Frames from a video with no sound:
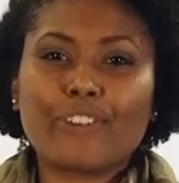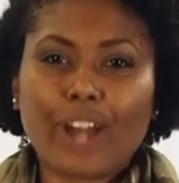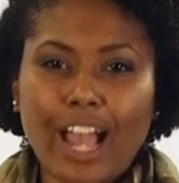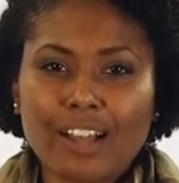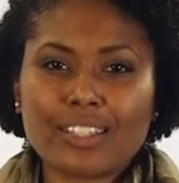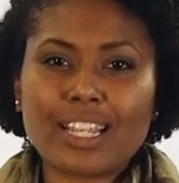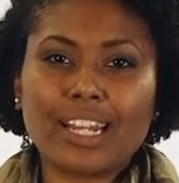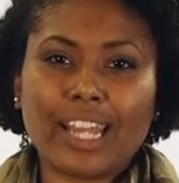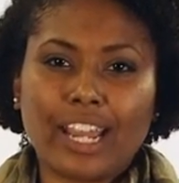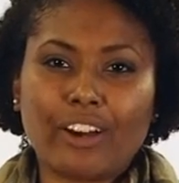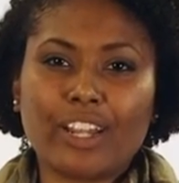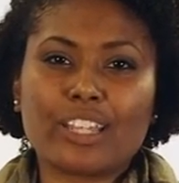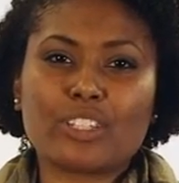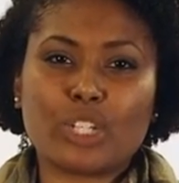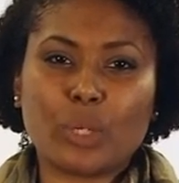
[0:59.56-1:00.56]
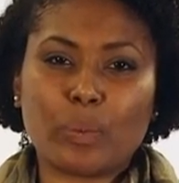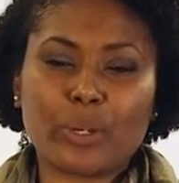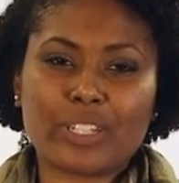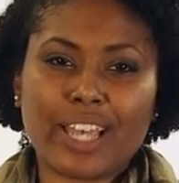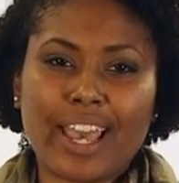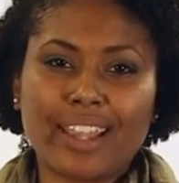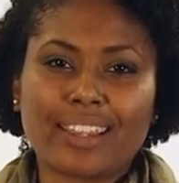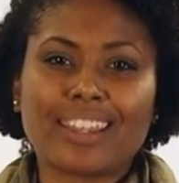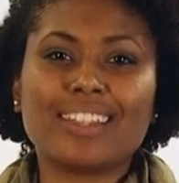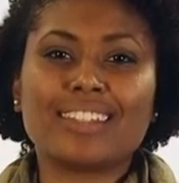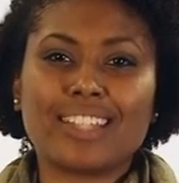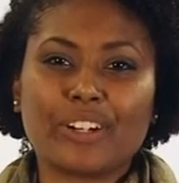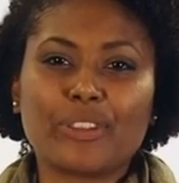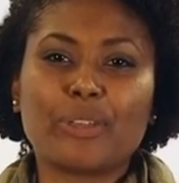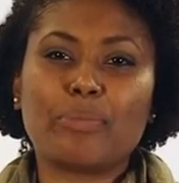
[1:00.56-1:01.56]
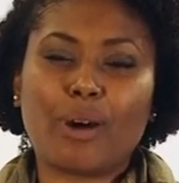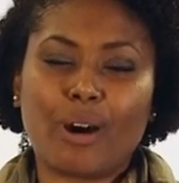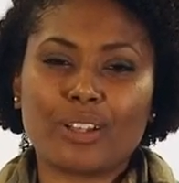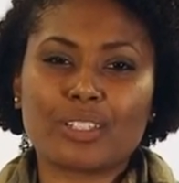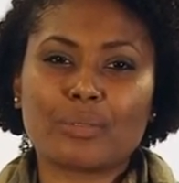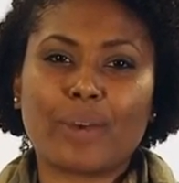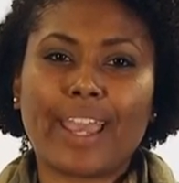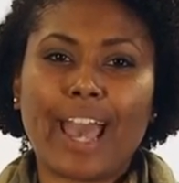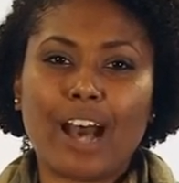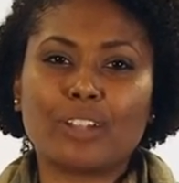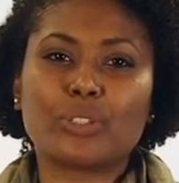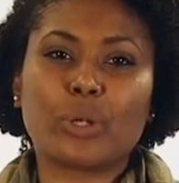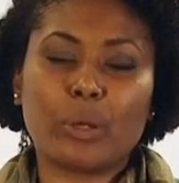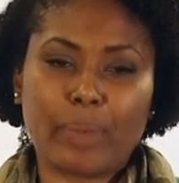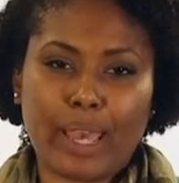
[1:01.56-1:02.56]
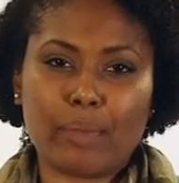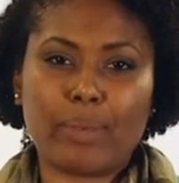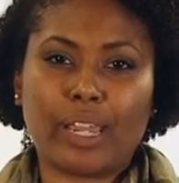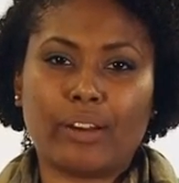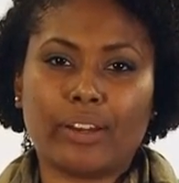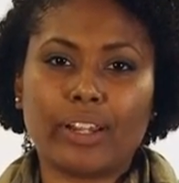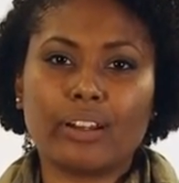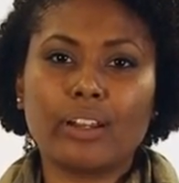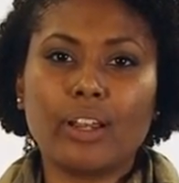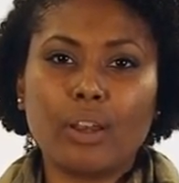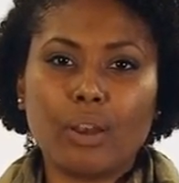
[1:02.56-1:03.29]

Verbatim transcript: For outside areas to protect, consider the Pawz Away Outdoor Pet Barrier